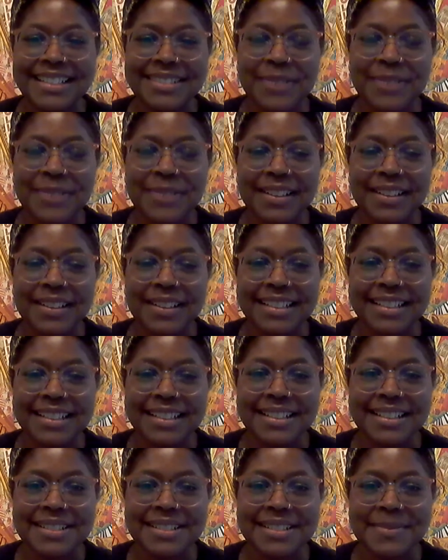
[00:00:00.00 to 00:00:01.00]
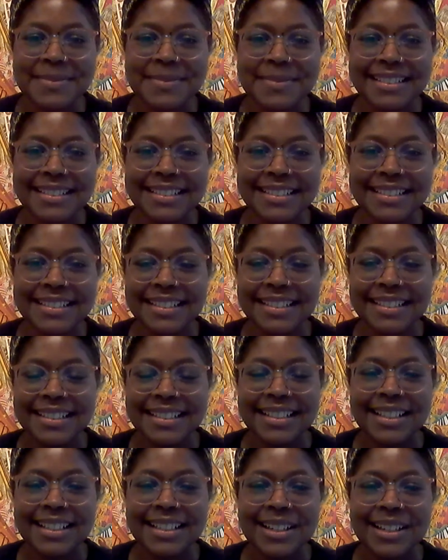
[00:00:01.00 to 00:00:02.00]
Welcome.
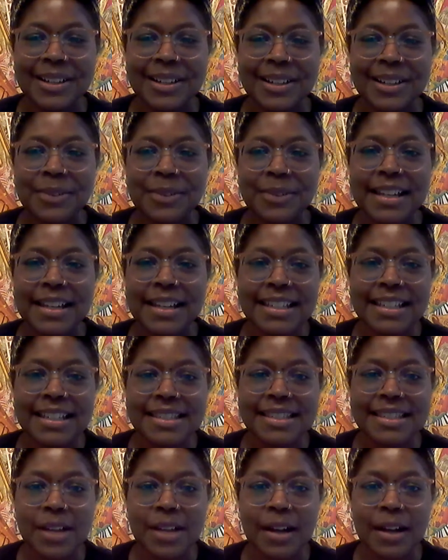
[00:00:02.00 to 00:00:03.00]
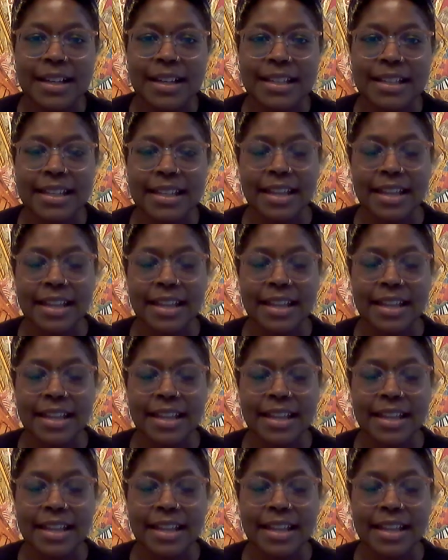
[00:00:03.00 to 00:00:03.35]
We're going to get started